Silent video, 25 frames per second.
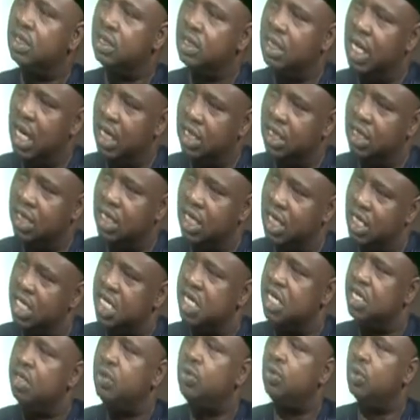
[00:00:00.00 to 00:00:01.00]
that they
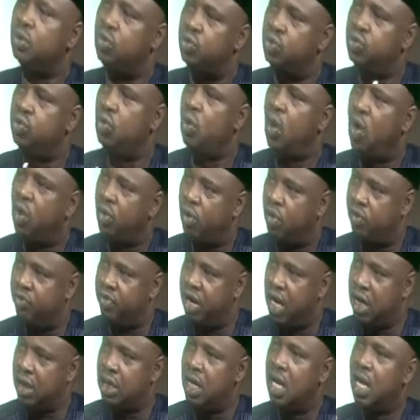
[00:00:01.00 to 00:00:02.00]
need to do all of
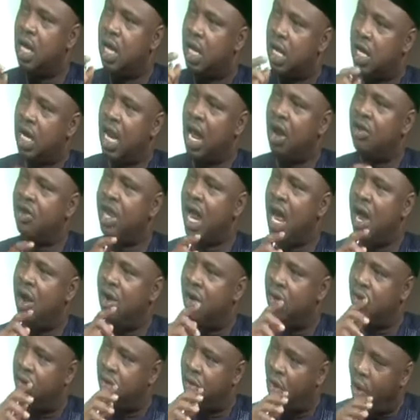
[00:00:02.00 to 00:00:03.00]
that? Now they are
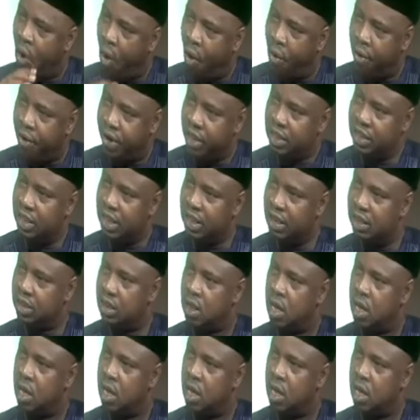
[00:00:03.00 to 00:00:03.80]
on recess.